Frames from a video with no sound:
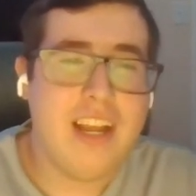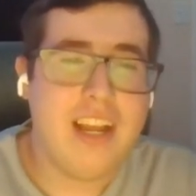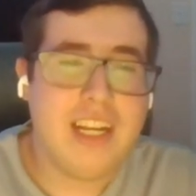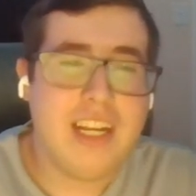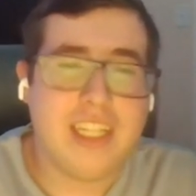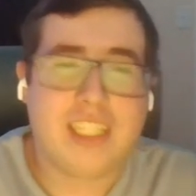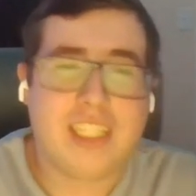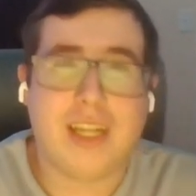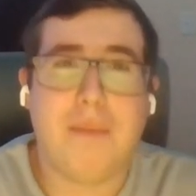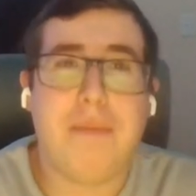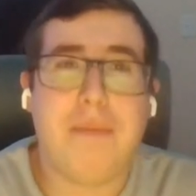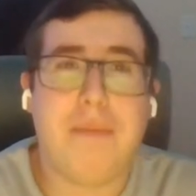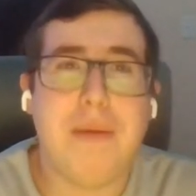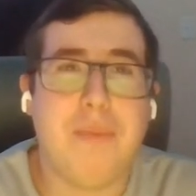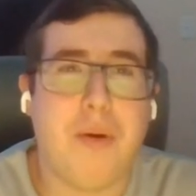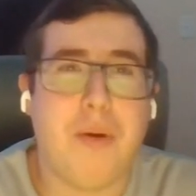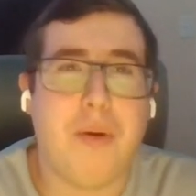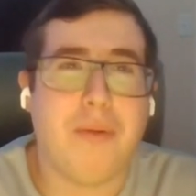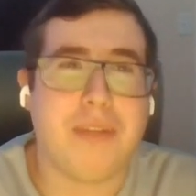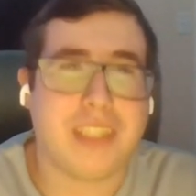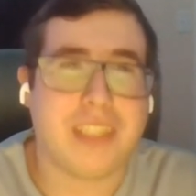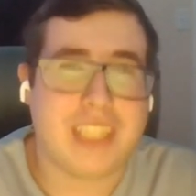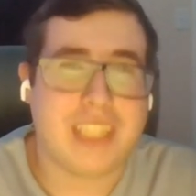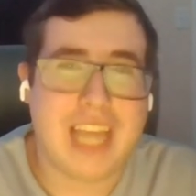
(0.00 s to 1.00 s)
And some
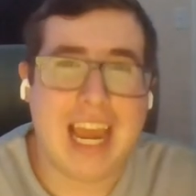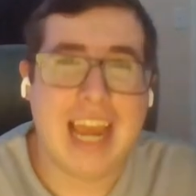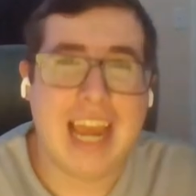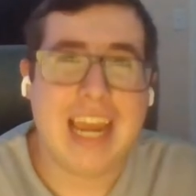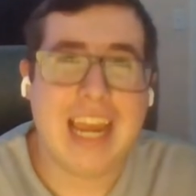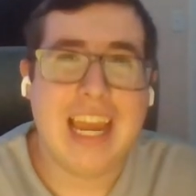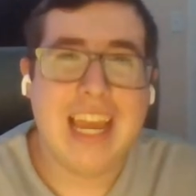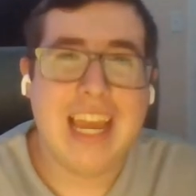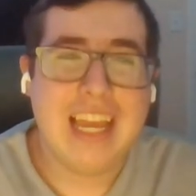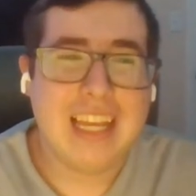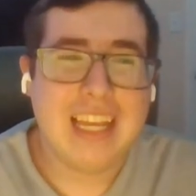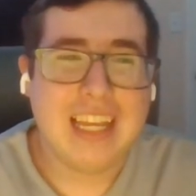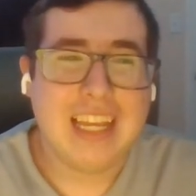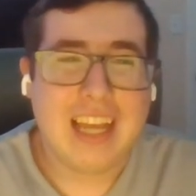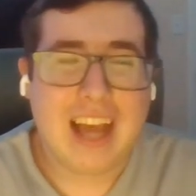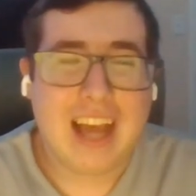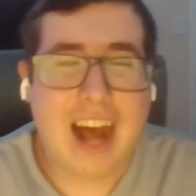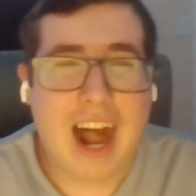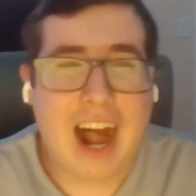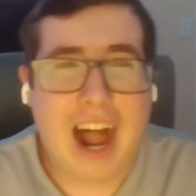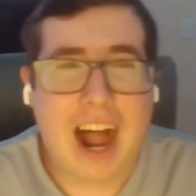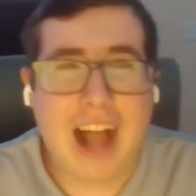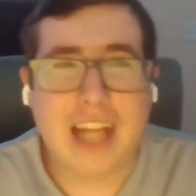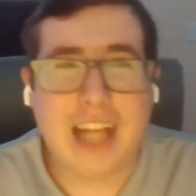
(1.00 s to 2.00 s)
people will say,
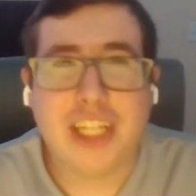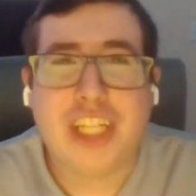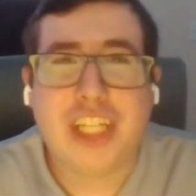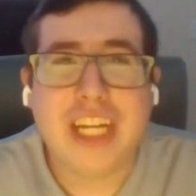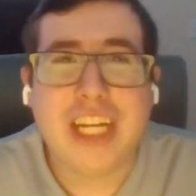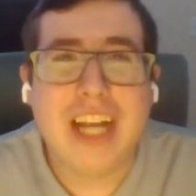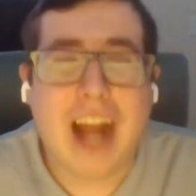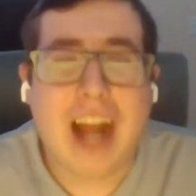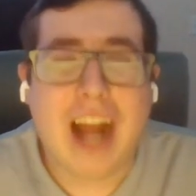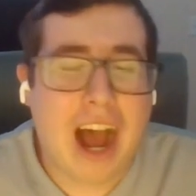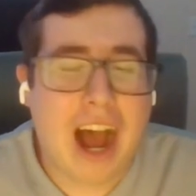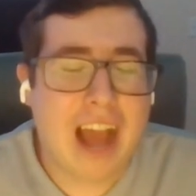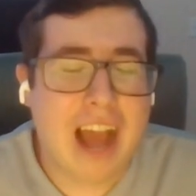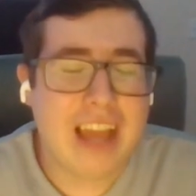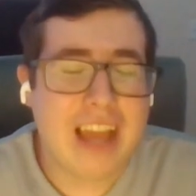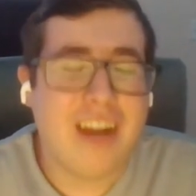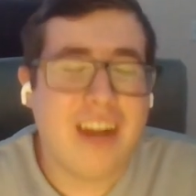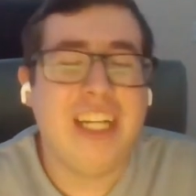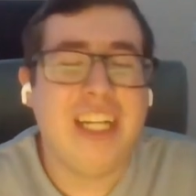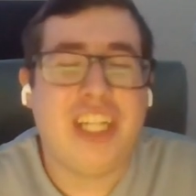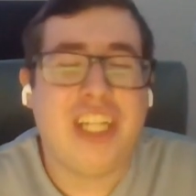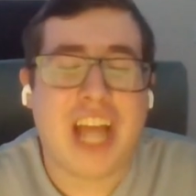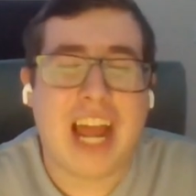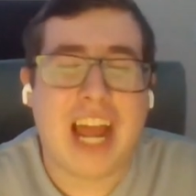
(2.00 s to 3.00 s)

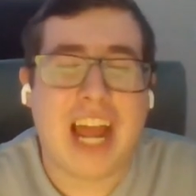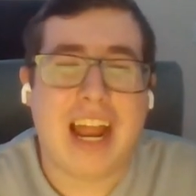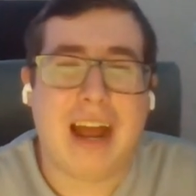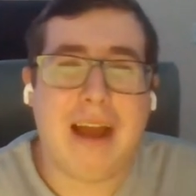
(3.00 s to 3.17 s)
Italy Jet,